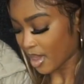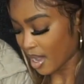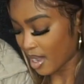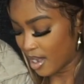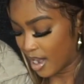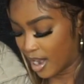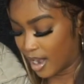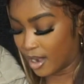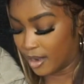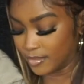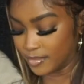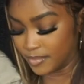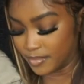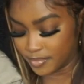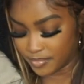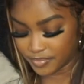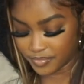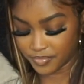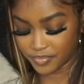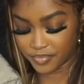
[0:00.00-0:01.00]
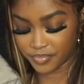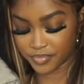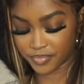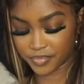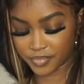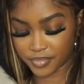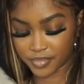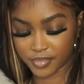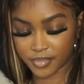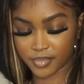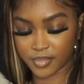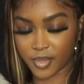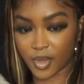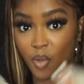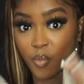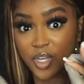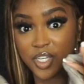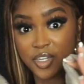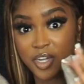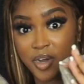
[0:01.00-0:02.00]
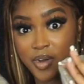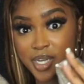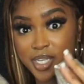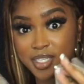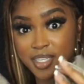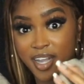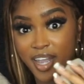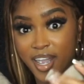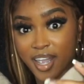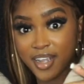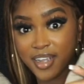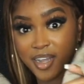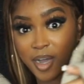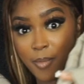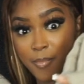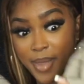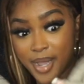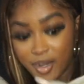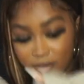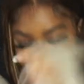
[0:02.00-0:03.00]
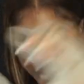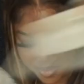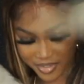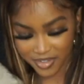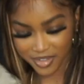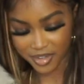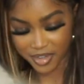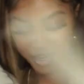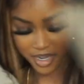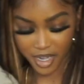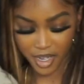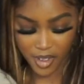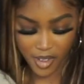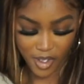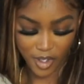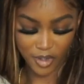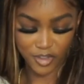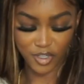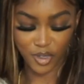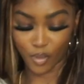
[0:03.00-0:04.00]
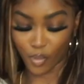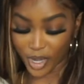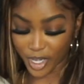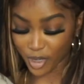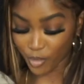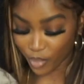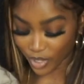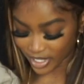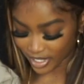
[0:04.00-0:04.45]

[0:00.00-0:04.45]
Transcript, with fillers: um, what you call this thing? A belt. So when you put